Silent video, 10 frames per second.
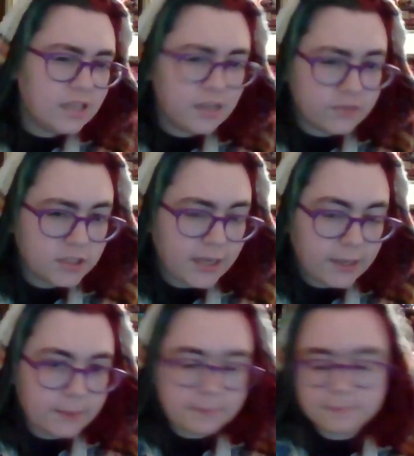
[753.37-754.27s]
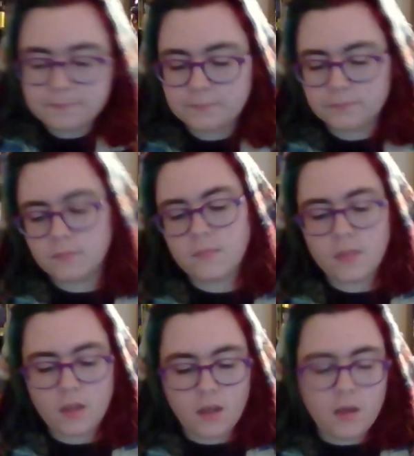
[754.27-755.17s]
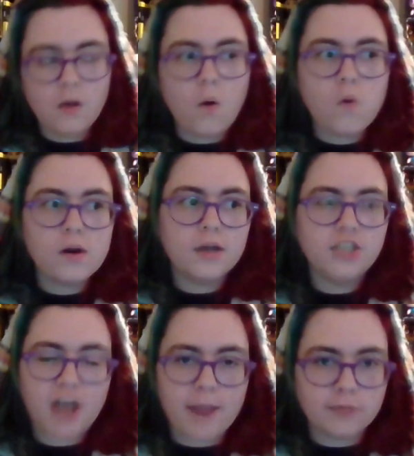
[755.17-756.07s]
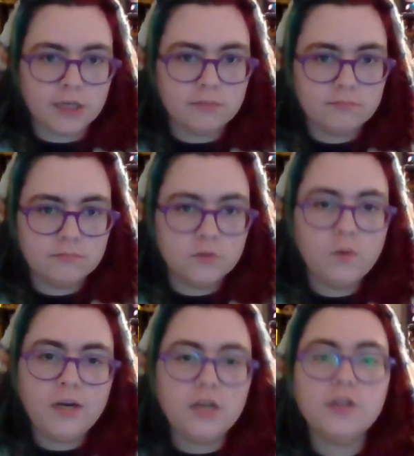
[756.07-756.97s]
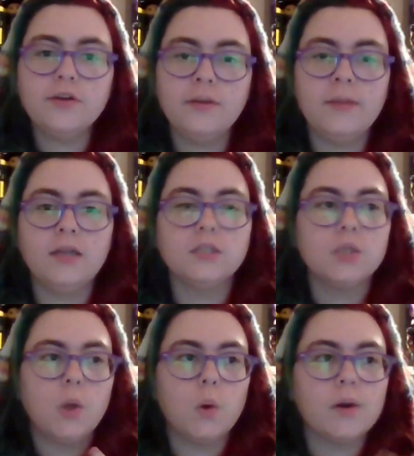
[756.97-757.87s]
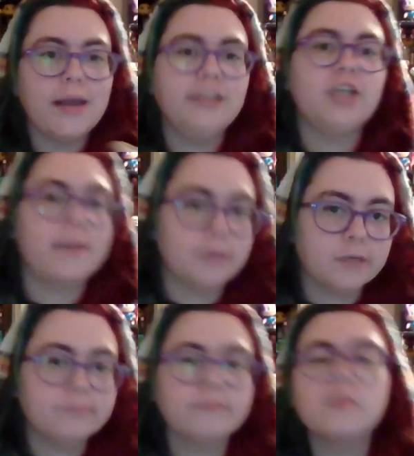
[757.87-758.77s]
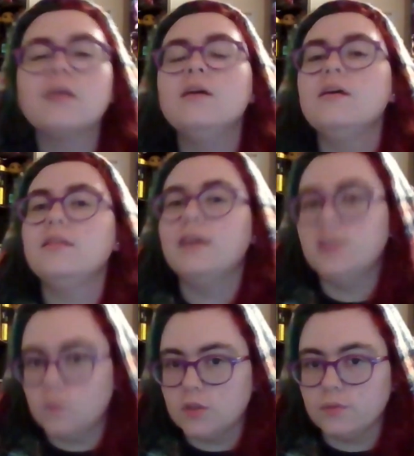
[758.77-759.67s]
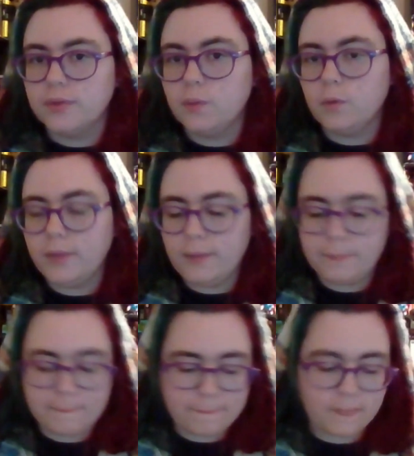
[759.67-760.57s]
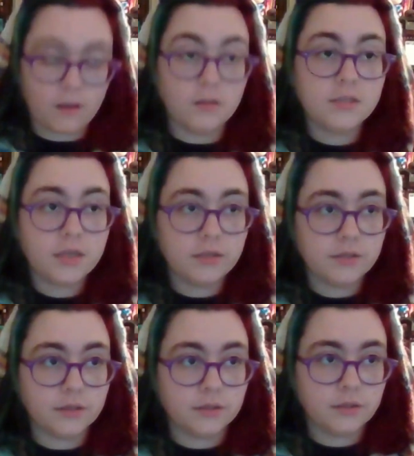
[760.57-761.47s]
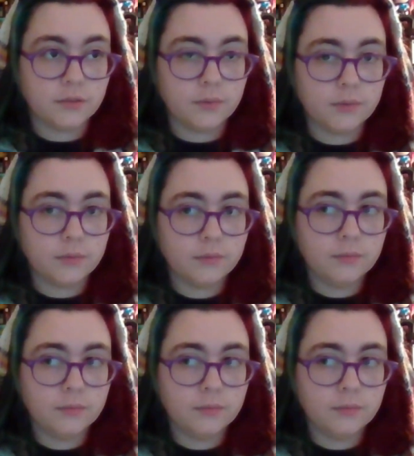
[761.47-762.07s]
give or take, or a chapter. 20 to 30 minutes or a chapter. That is what the read will be. Unless I get sucked into it,